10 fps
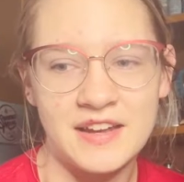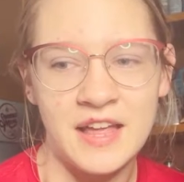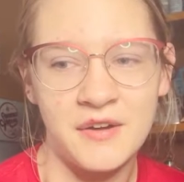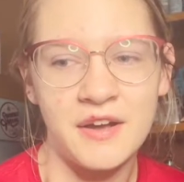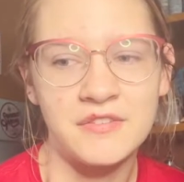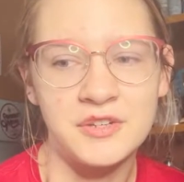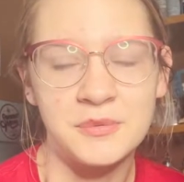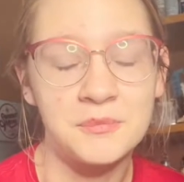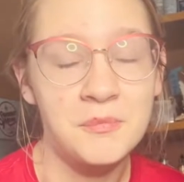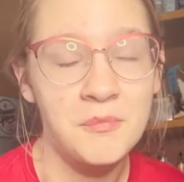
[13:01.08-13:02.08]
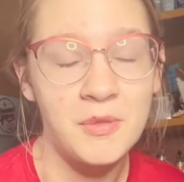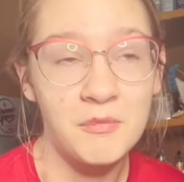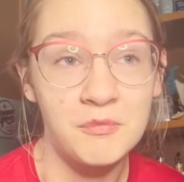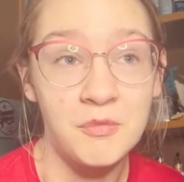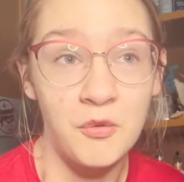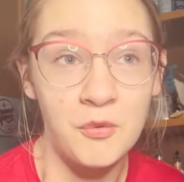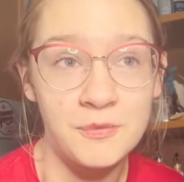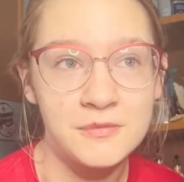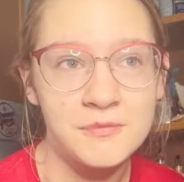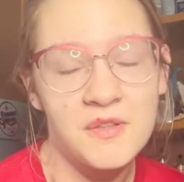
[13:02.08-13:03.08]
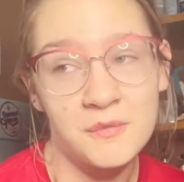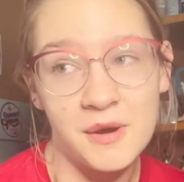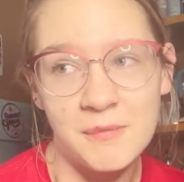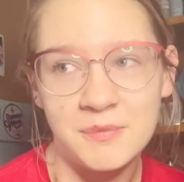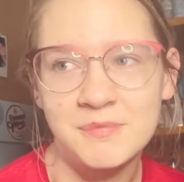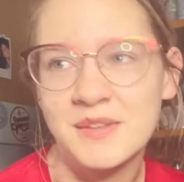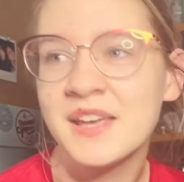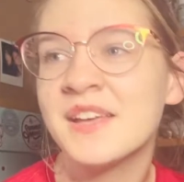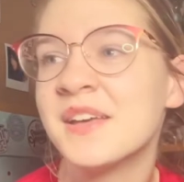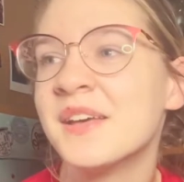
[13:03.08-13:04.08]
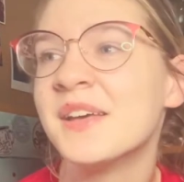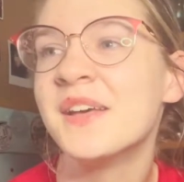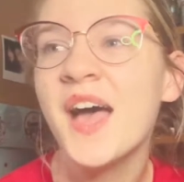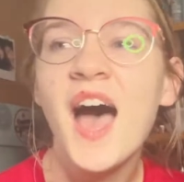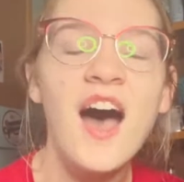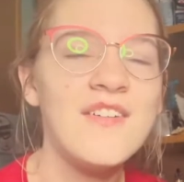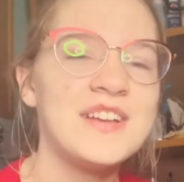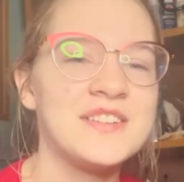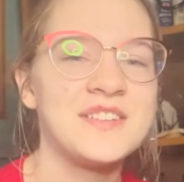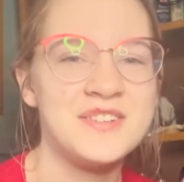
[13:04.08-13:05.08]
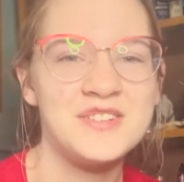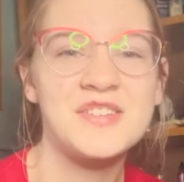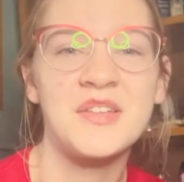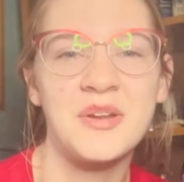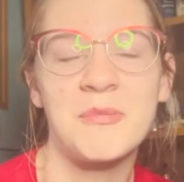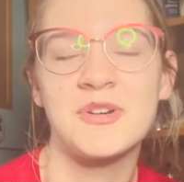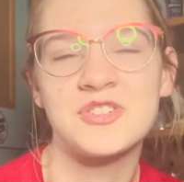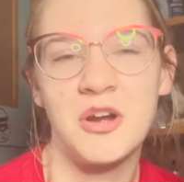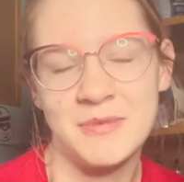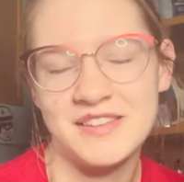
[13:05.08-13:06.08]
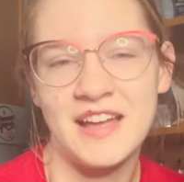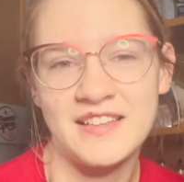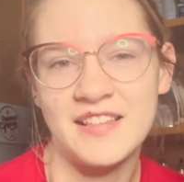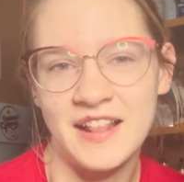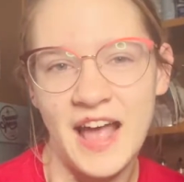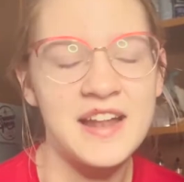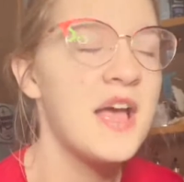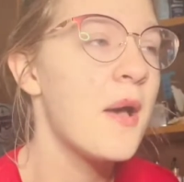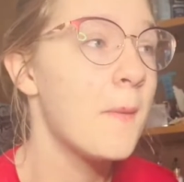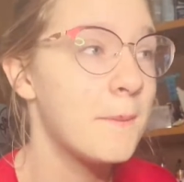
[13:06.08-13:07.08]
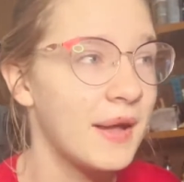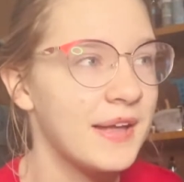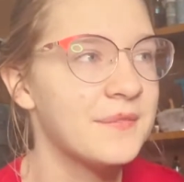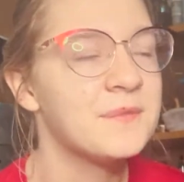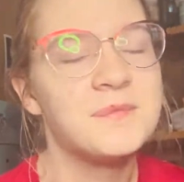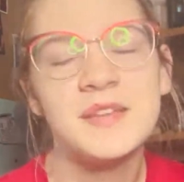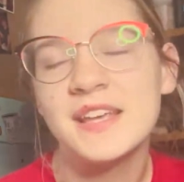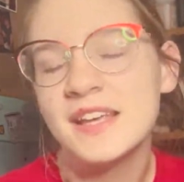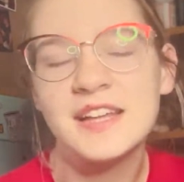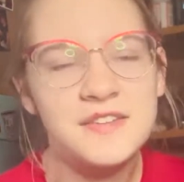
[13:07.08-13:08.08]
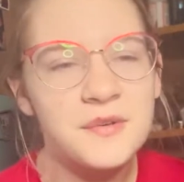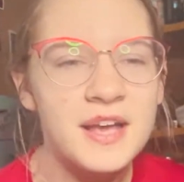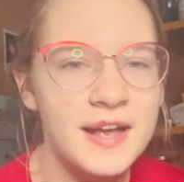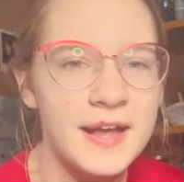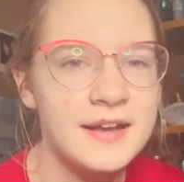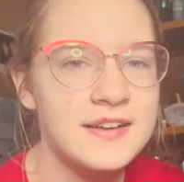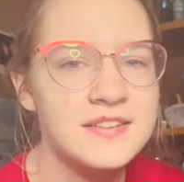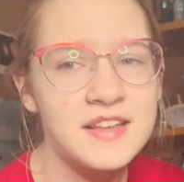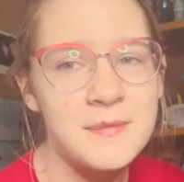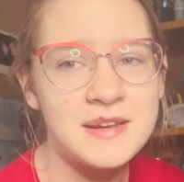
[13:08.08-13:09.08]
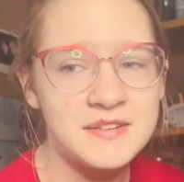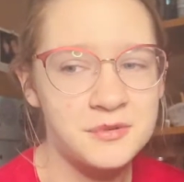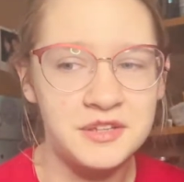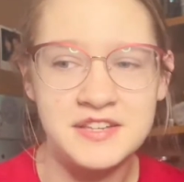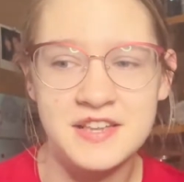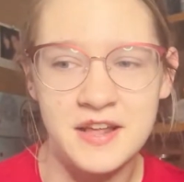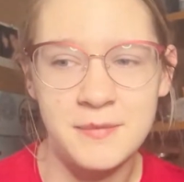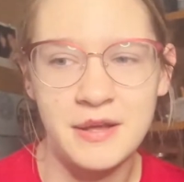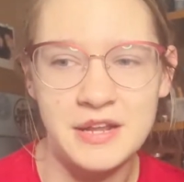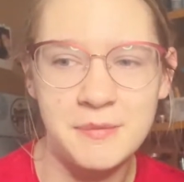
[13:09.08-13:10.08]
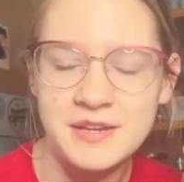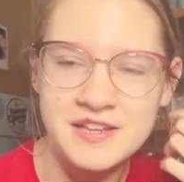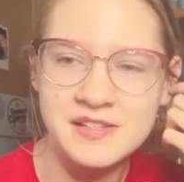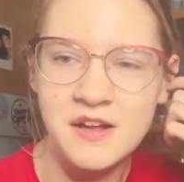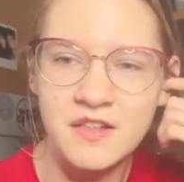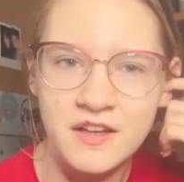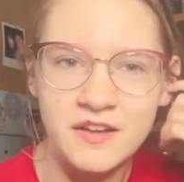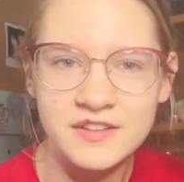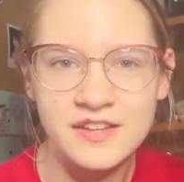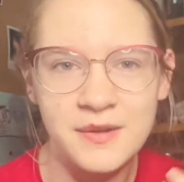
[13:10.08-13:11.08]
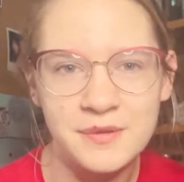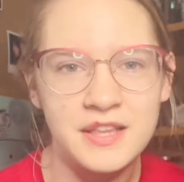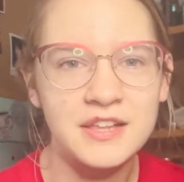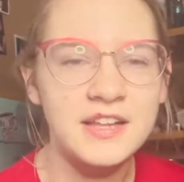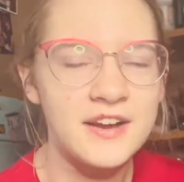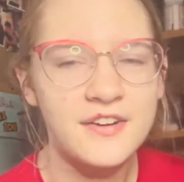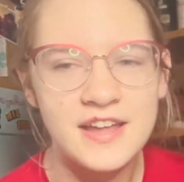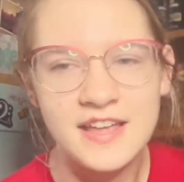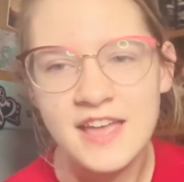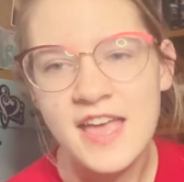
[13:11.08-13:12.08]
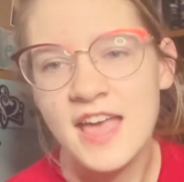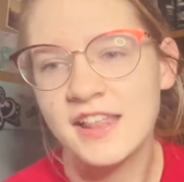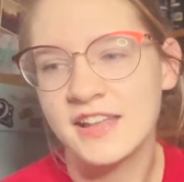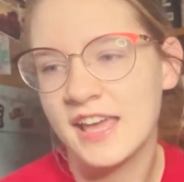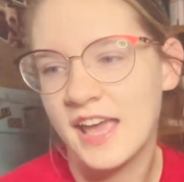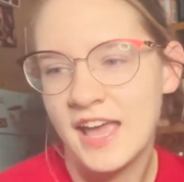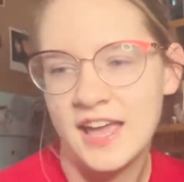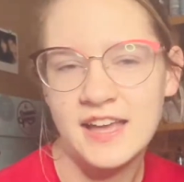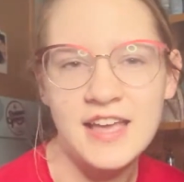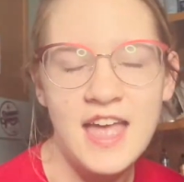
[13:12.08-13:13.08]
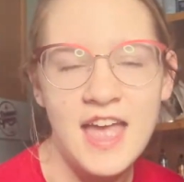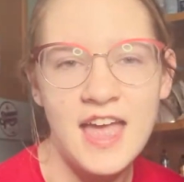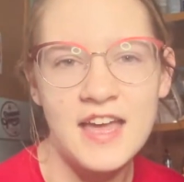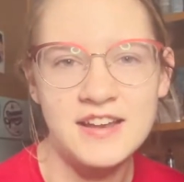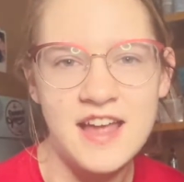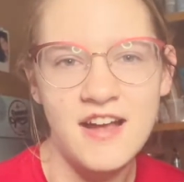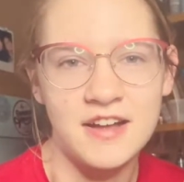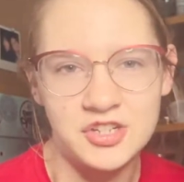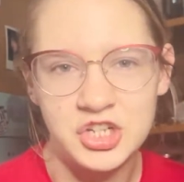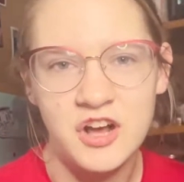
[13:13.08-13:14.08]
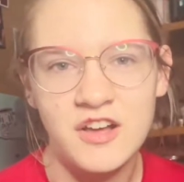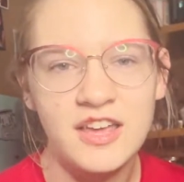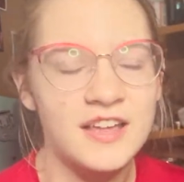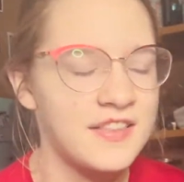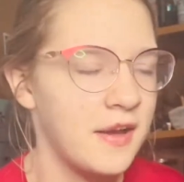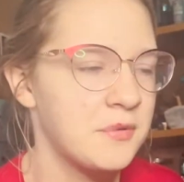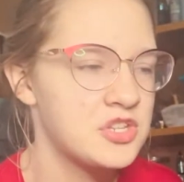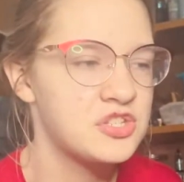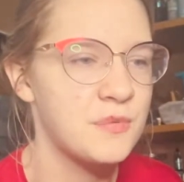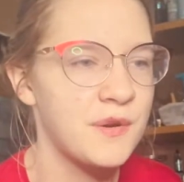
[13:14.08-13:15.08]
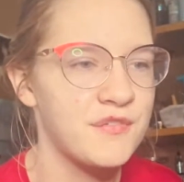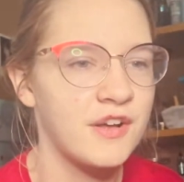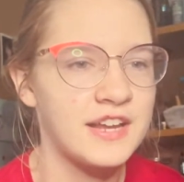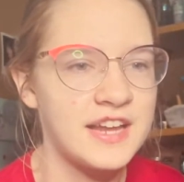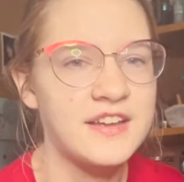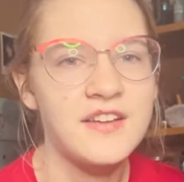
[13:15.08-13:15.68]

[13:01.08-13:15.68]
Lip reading: I don't have to. Oops. Rip. Obviously, she's a little more traumatized than that, but it's okay. Simon is really sad about it, but he's in Alicante with Clary and the gang, and he got drunk, and that was super funny.